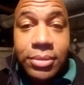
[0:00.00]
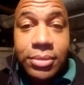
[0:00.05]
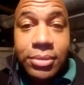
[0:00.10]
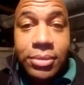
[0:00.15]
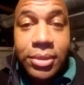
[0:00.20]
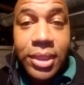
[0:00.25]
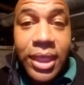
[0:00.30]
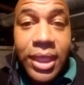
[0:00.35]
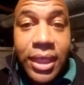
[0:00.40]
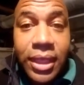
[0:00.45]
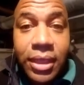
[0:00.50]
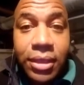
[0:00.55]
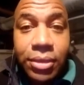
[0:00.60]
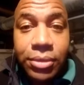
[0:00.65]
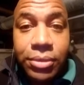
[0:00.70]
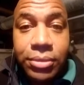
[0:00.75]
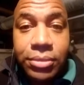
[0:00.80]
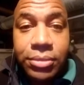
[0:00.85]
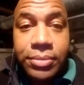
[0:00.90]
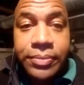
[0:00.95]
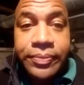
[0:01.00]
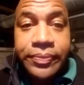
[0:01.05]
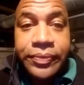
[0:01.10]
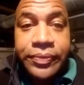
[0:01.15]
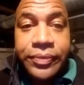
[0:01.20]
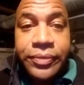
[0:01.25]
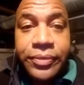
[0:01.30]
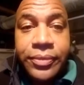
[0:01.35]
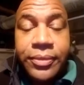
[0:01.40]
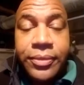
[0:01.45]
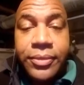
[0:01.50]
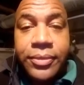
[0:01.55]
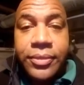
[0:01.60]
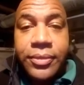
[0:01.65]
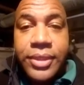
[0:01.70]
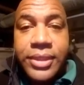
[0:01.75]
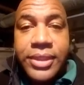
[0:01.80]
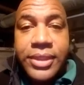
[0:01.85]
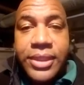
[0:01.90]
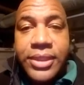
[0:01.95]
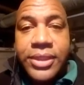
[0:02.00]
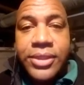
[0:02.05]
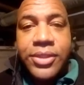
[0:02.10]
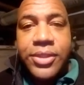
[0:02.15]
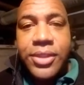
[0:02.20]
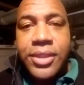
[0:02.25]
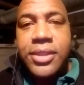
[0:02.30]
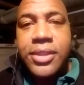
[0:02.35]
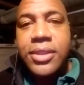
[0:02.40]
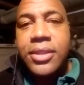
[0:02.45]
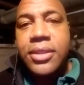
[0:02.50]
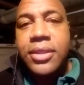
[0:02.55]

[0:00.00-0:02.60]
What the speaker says: Now, This isn't just